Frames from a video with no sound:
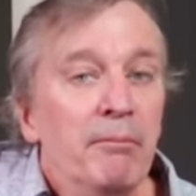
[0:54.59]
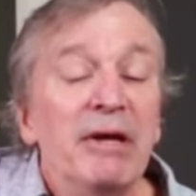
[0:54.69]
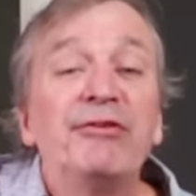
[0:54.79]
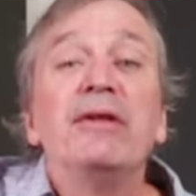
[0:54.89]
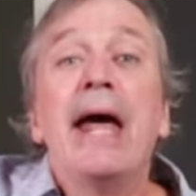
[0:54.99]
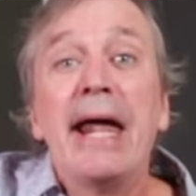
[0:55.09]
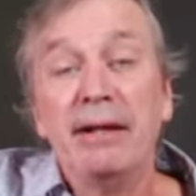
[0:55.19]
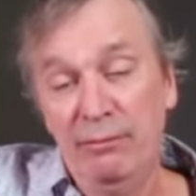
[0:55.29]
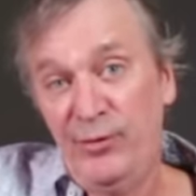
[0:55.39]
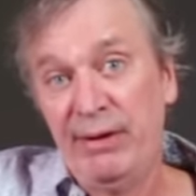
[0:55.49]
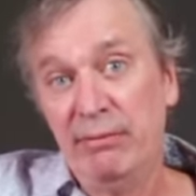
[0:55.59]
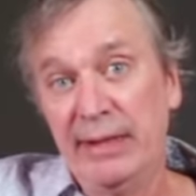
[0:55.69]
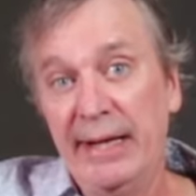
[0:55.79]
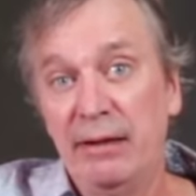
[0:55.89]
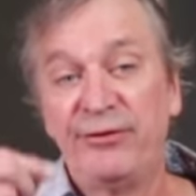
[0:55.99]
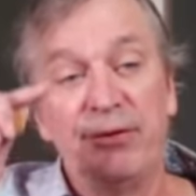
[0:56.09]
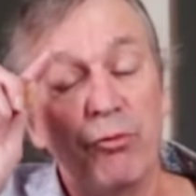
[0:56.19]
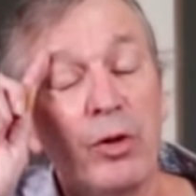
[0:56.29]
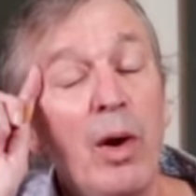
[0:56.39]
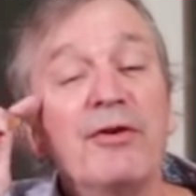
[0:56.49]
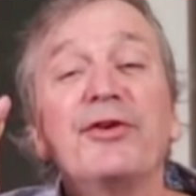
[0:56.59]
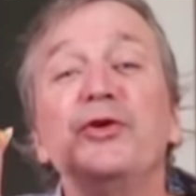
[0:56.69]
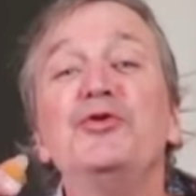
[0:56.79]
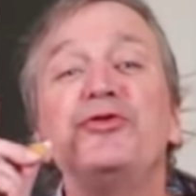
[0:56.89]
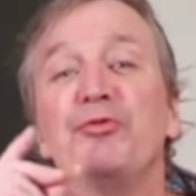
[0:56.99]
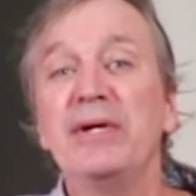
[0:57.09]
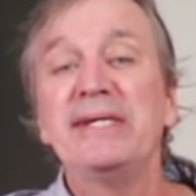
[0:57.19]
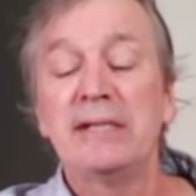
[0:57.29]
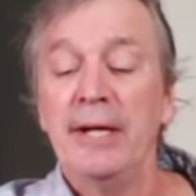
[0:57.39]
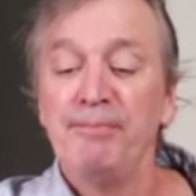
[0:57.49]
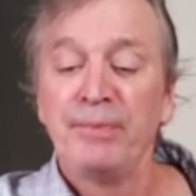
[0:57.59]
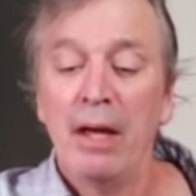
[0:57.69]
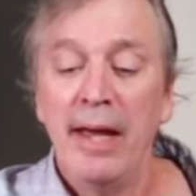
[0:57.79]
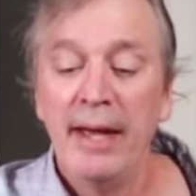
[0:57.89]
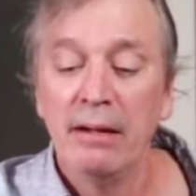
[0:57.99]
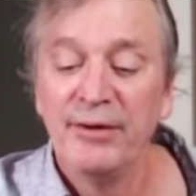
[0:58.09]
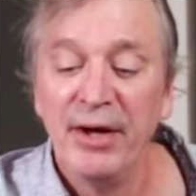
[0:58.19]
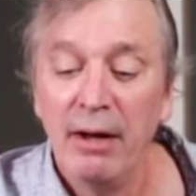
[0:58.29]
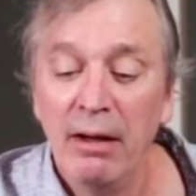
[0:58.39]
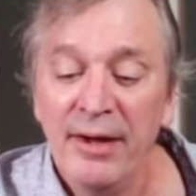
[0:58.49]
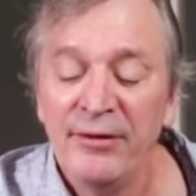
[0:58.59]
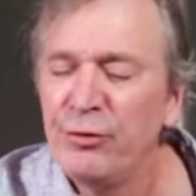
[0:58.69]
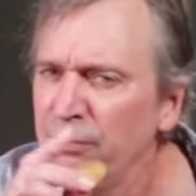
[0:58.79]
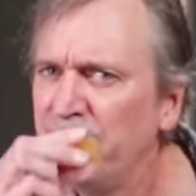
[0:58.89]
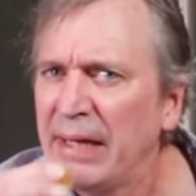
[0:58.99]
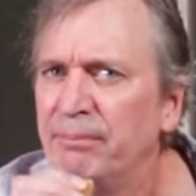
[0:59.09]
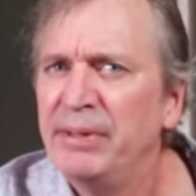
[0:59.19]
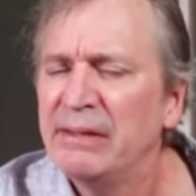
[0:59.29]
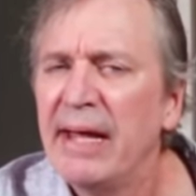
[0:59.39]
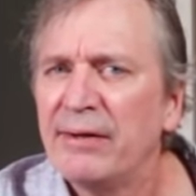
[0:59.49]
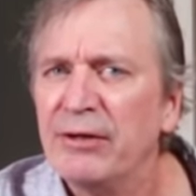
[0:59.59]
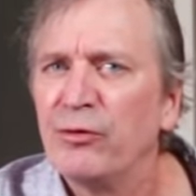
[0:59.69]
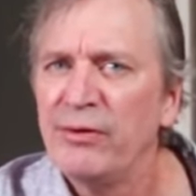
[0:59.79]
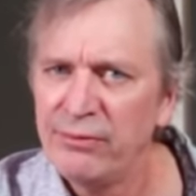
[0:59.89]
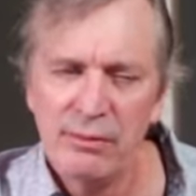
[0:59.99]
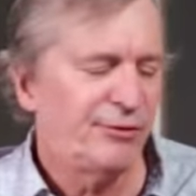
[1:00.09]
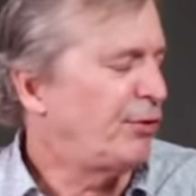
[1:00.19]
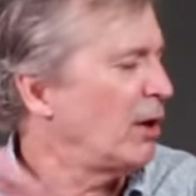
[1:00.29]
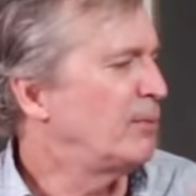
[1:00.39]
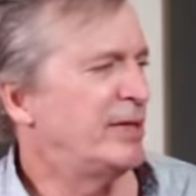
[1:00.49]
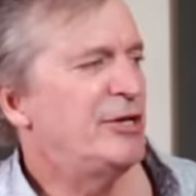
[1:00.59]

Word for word: Mixing that in with everything, and it requires a loose wrist and certain pick techniques. Let's talk about